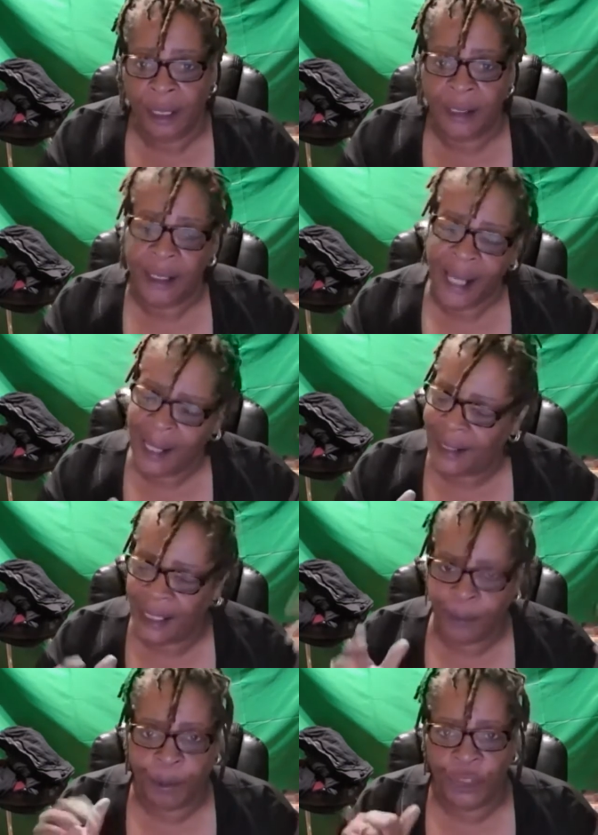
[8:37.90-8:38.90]
Cause see, that's
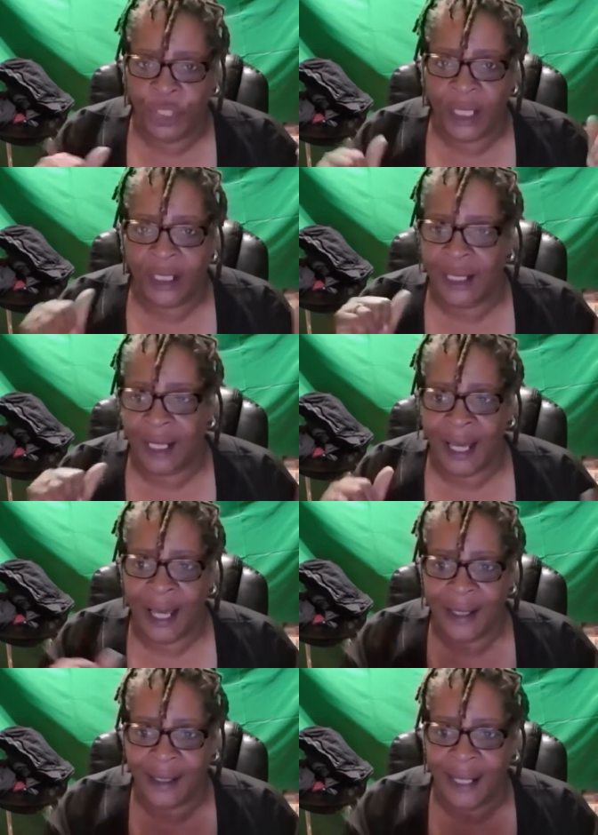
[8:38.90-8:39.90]
just projection and
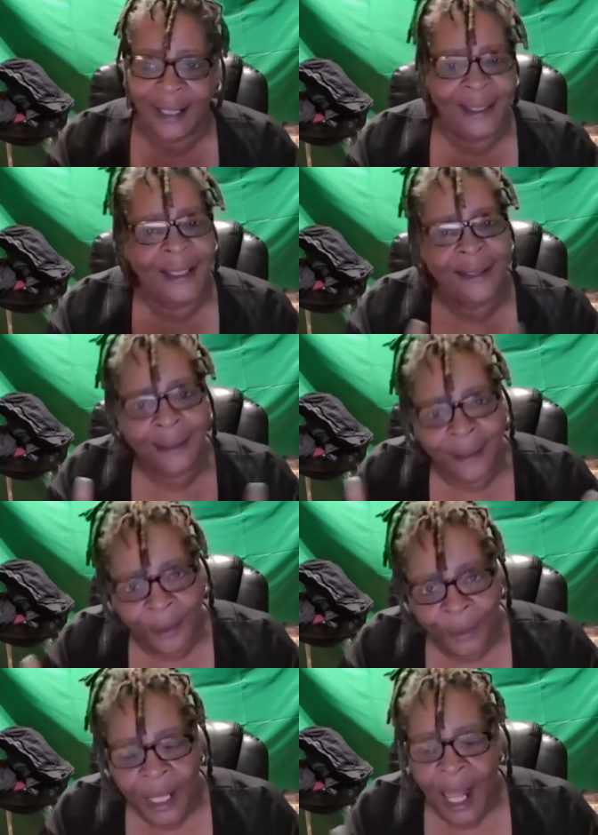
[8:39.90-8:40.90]
gaslighting that you
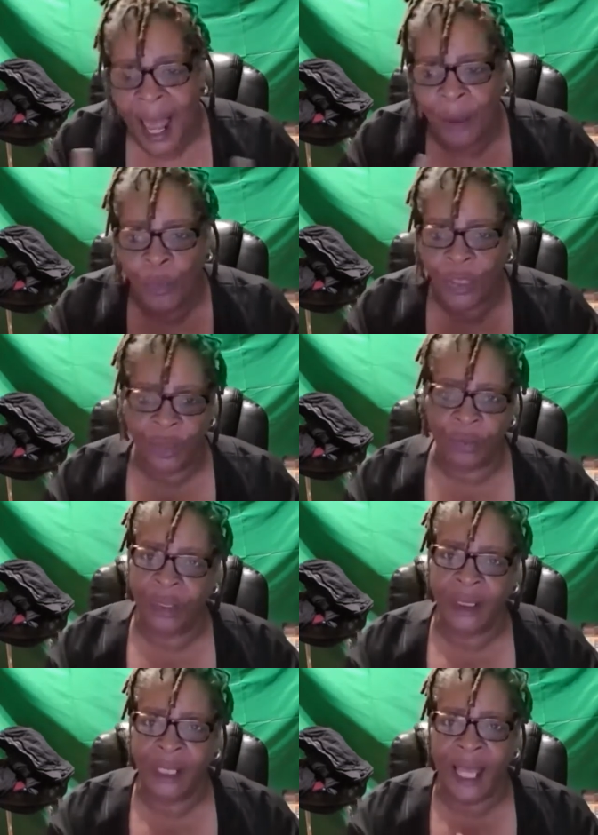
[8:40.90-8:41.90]
know I really don't
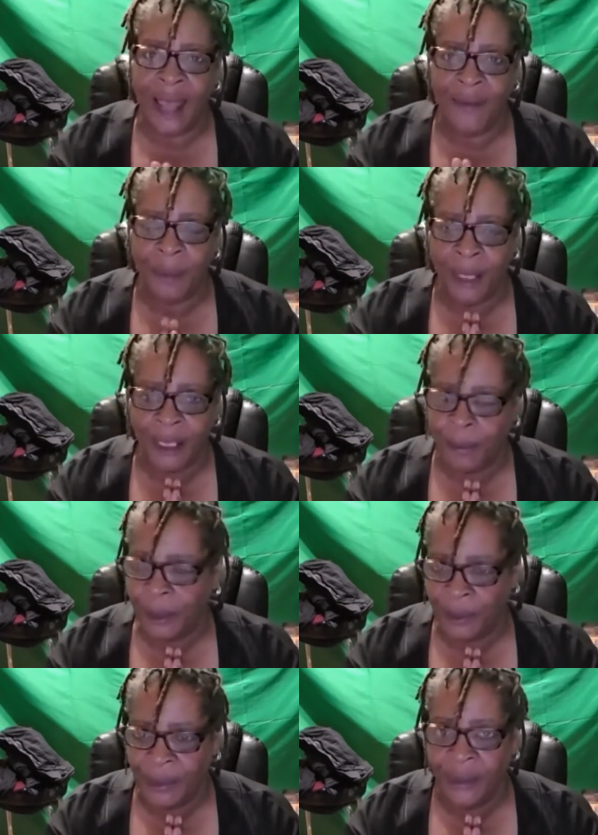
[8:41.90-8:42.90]
need to have in my
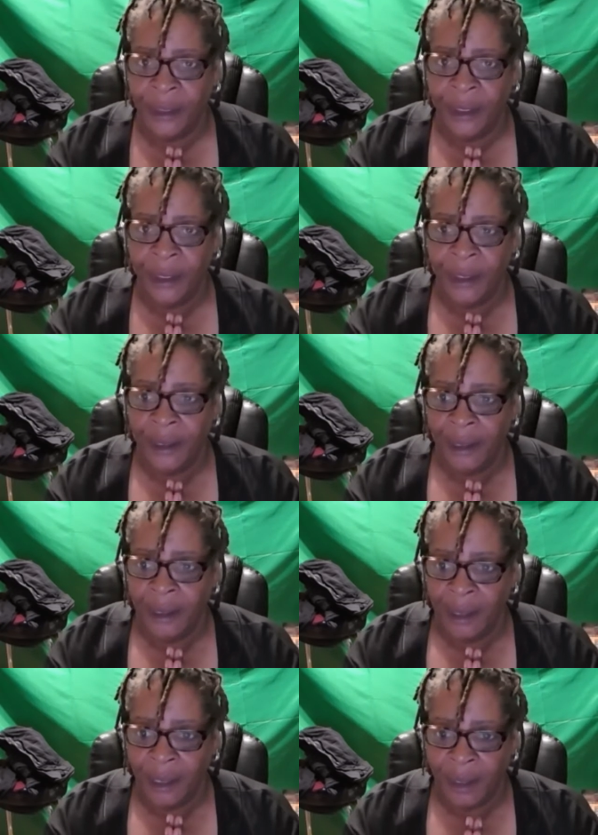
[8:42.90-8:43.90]
spirit,
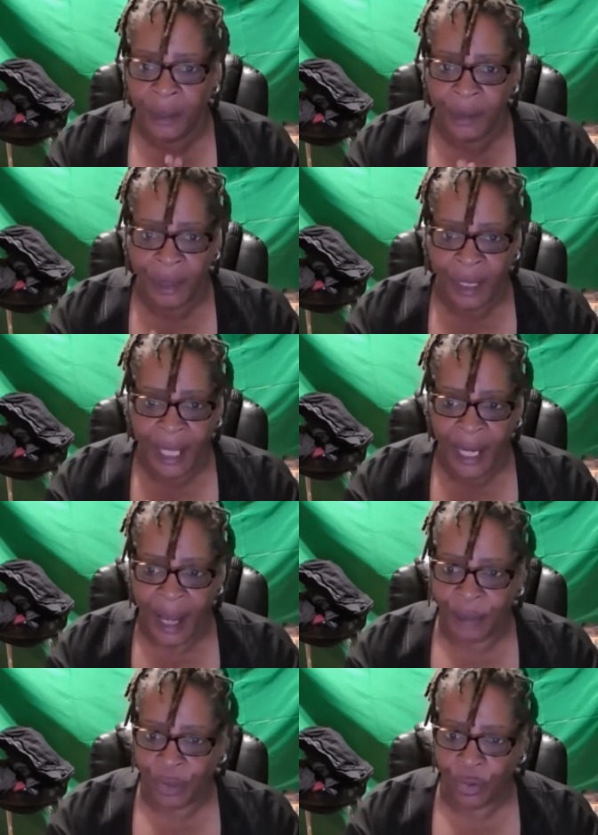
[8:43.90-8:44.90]
you know. And
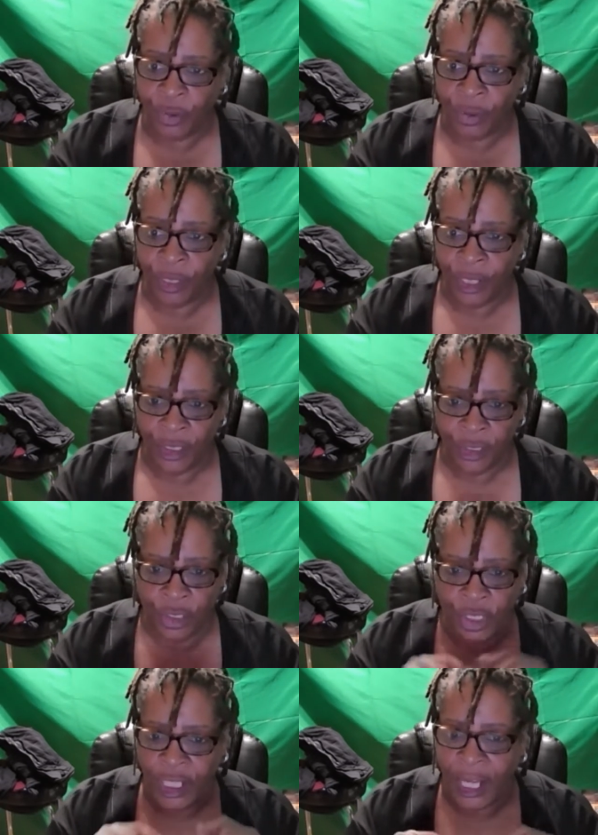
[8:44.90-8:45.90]
I'm sure
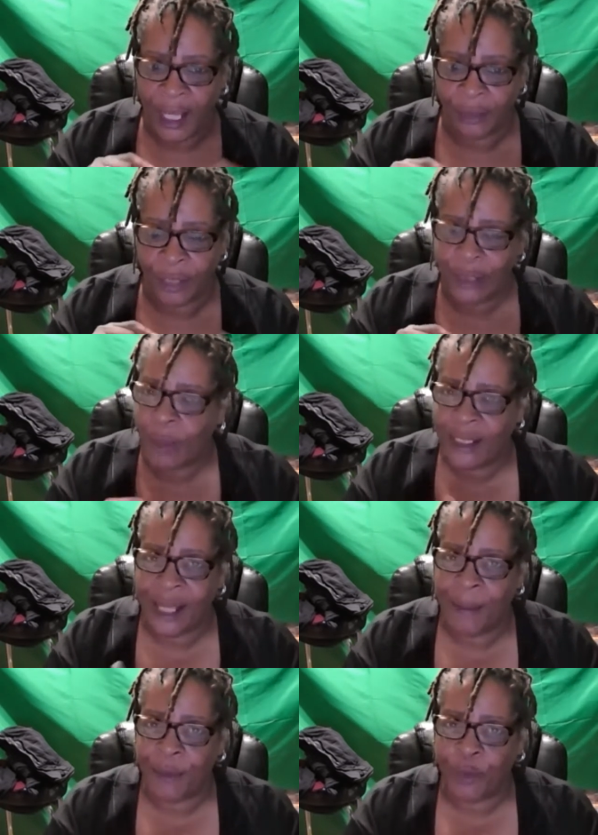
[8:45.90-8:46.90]
she handled. That's why I
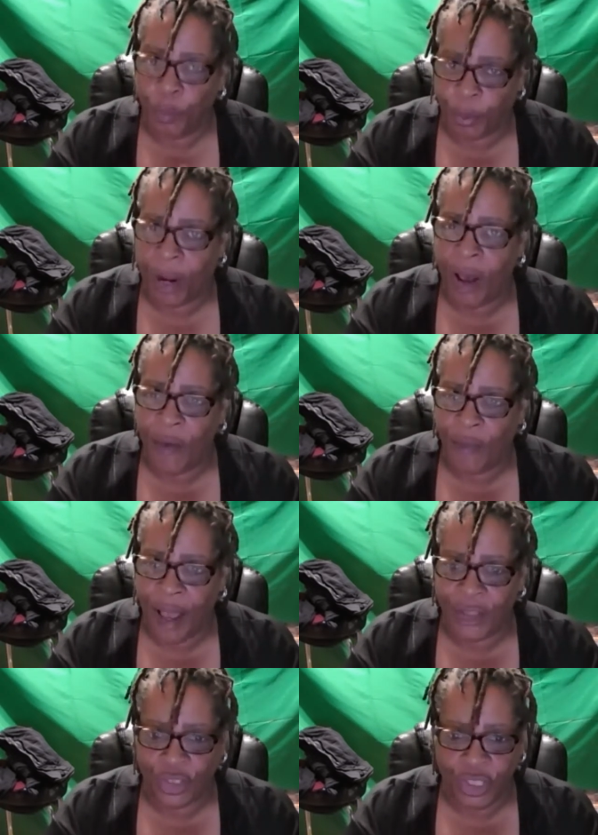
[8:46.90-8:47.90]
said I'm so proud of
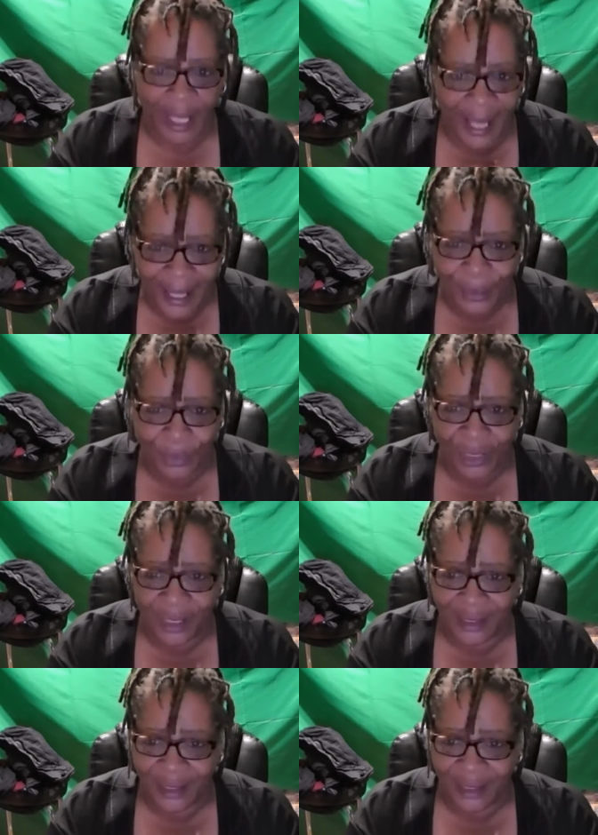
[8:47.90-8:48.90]
how she handled
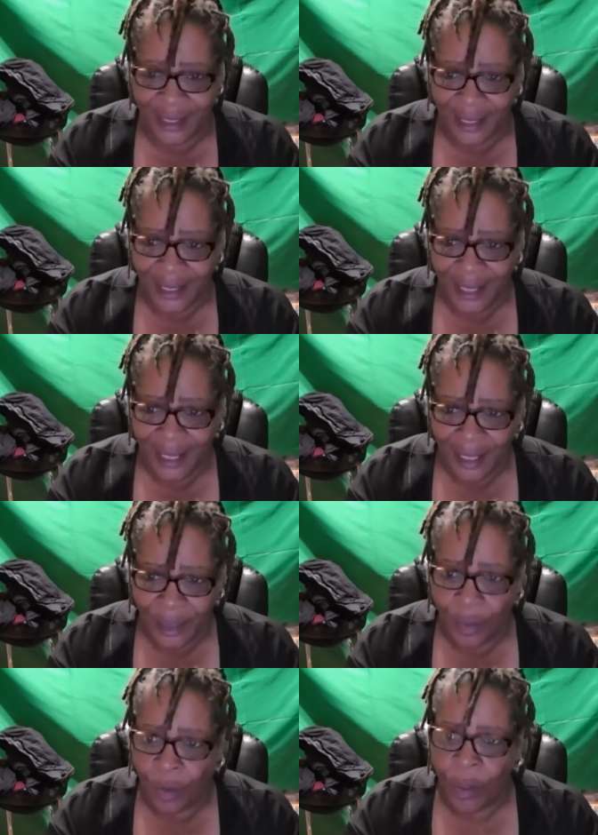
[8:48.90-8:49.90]
this,
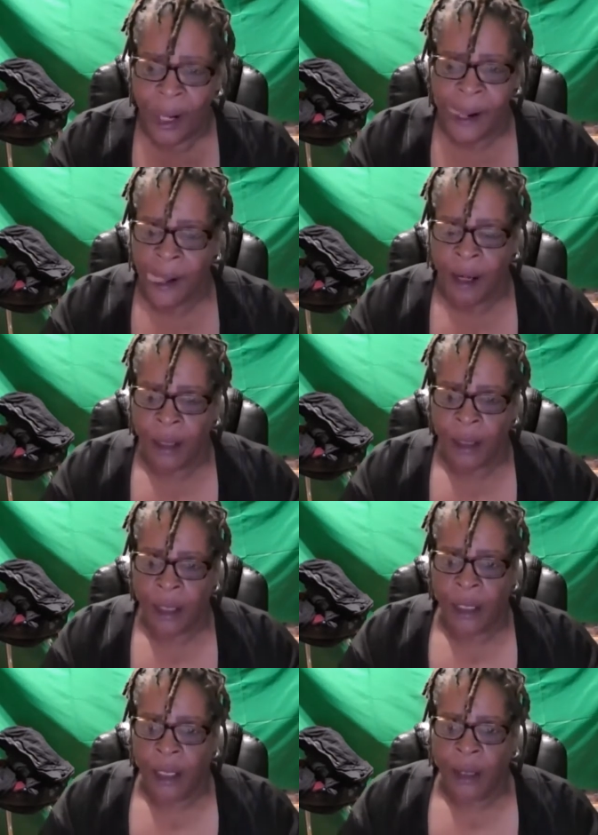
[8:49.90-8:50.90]
you know,
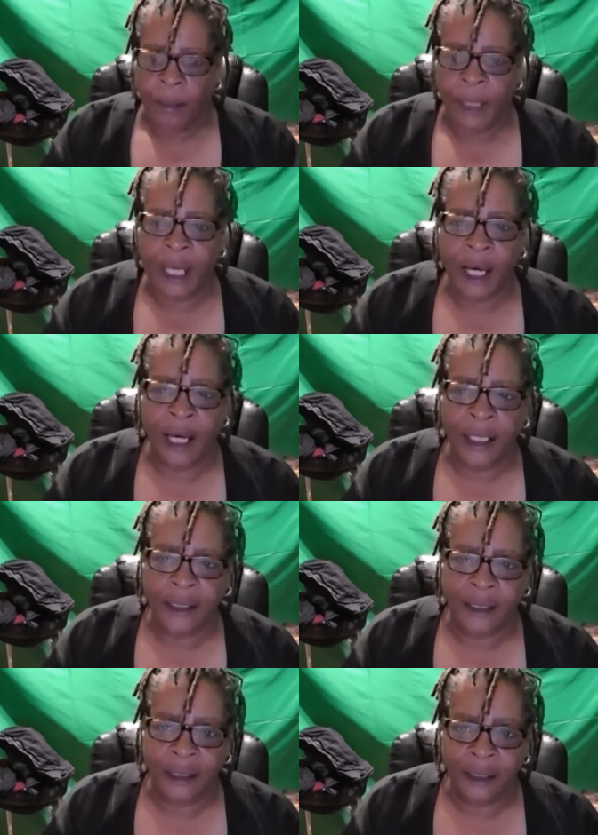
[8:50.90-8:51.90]

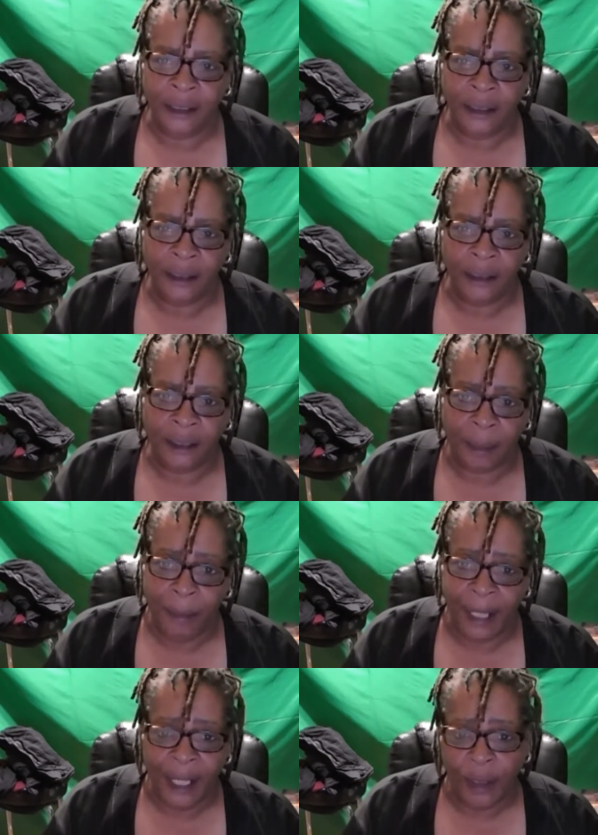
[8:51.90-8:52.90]
because
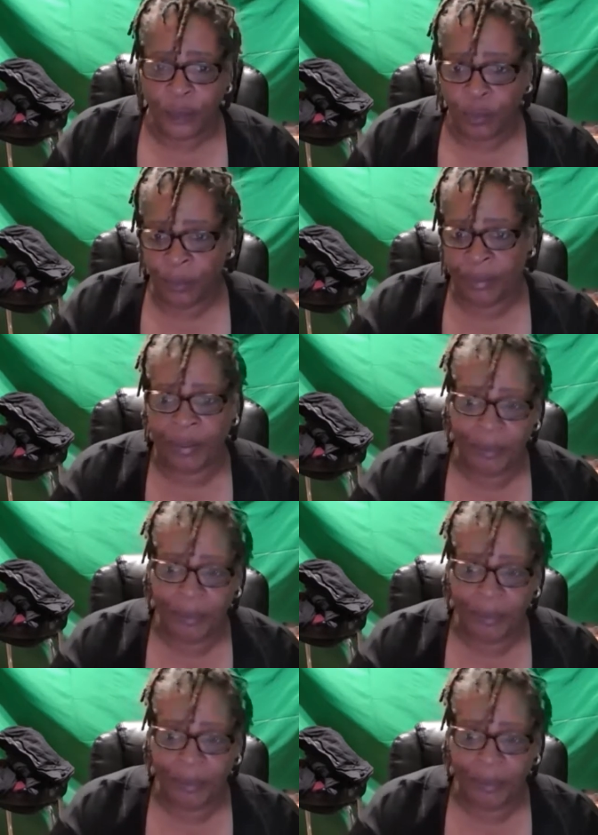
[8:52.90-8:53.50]
somebody else would